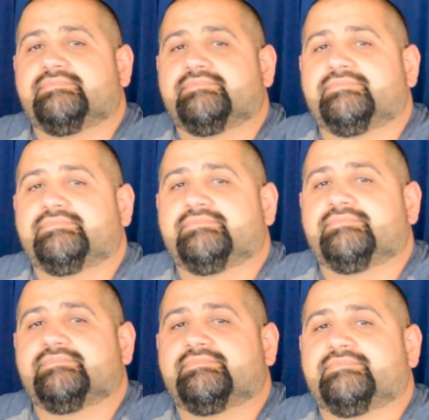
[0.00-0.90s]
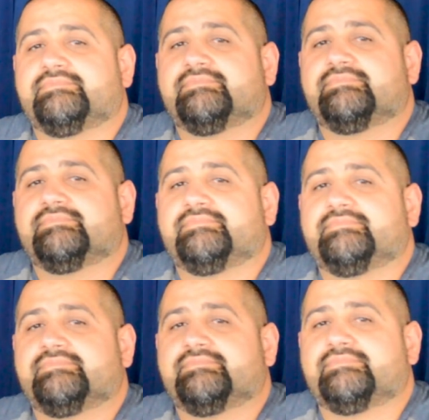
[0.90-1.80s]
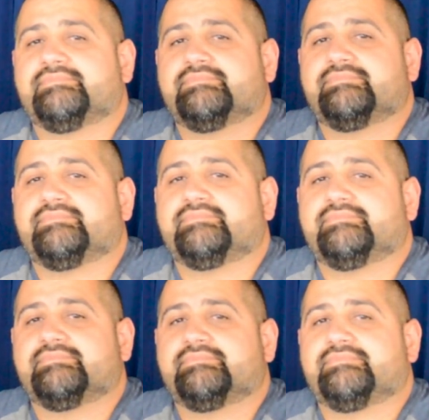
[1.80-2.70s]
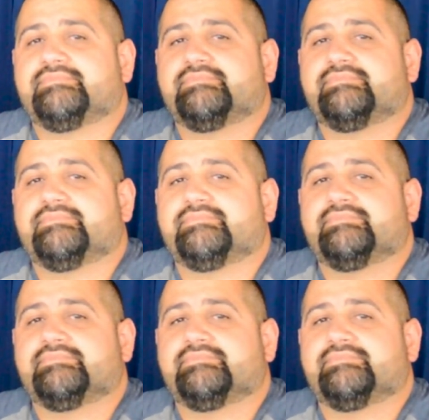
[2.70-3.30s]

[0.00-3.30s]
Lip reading: No words are spoken by the person on screen.